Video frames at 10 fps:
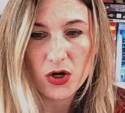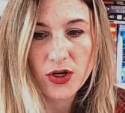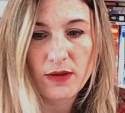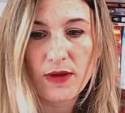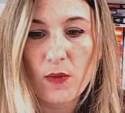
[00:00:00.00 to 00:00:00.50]
her
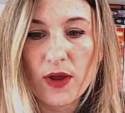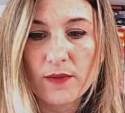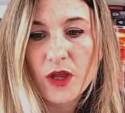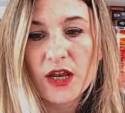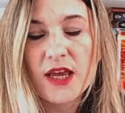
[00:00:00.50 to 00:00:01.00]
name that way.
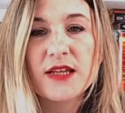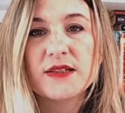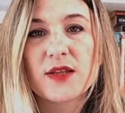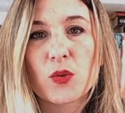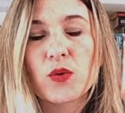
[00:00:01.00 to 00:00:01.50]
And his
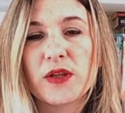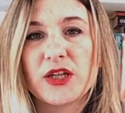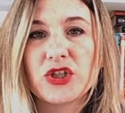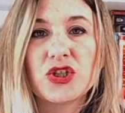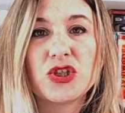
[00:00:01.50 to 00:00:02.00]

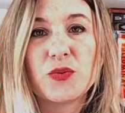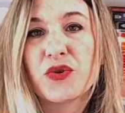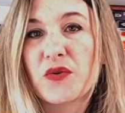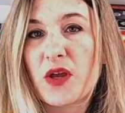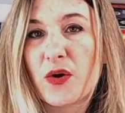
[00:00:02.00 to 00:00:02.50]
relationship with
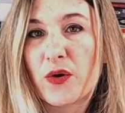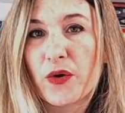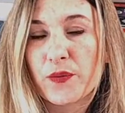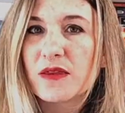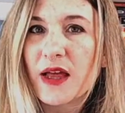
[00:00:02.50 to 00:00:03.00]

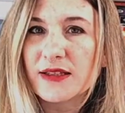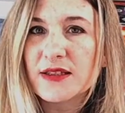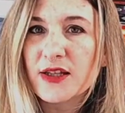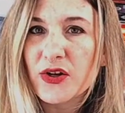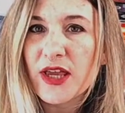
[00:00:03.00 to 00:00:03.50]
Naoko. That's
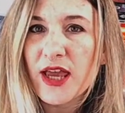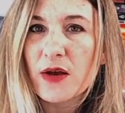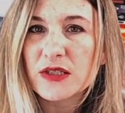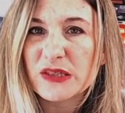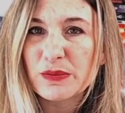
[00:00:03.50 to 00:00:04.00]
literally how
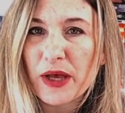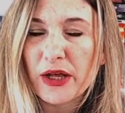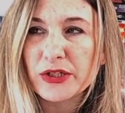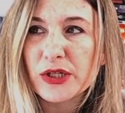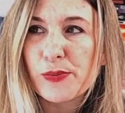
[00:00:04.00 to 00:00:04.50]
it's
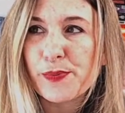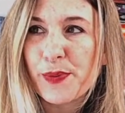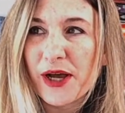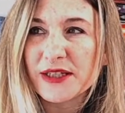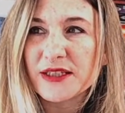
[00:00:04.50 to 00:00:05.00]
spelled,
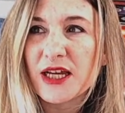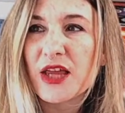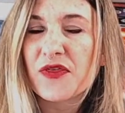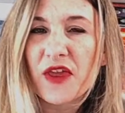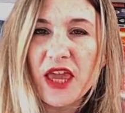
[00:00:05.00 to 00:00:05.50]
but
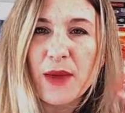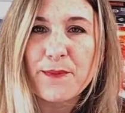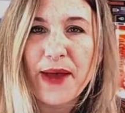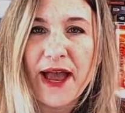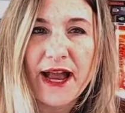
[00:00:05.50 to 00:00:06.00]
thinking
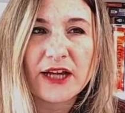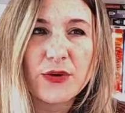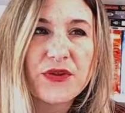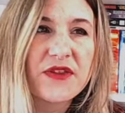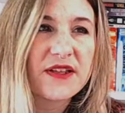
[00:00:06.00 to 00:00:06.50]
back, I don't
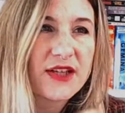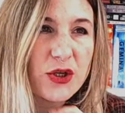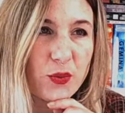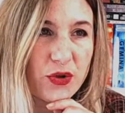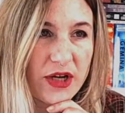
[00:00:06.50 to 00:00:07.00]
think that's how you
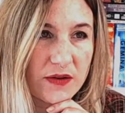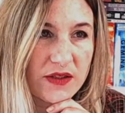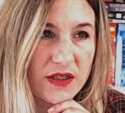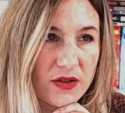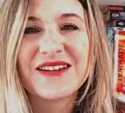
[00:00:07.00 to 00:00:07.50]
pronounce
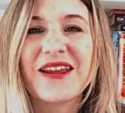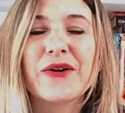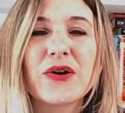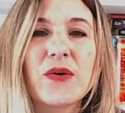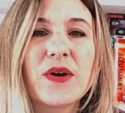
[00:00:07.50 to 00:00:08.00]
it.
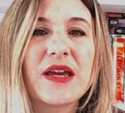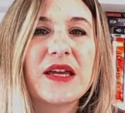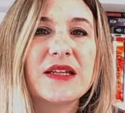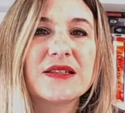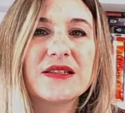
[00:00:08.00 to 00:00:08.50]
Naoko
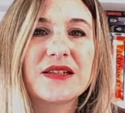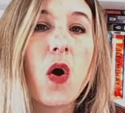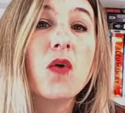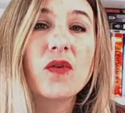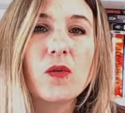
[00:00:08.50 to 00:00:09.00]
is
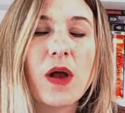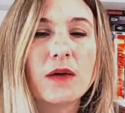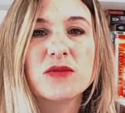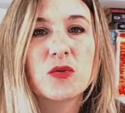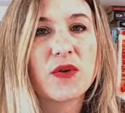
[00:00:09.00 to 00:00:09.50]

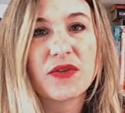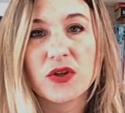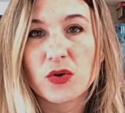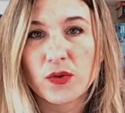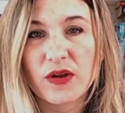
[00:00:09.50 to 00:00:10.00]
overwhelmed with the
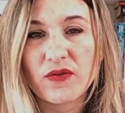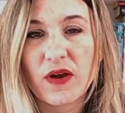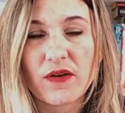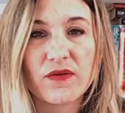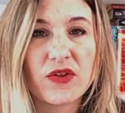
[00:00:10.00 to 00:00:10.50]
grief of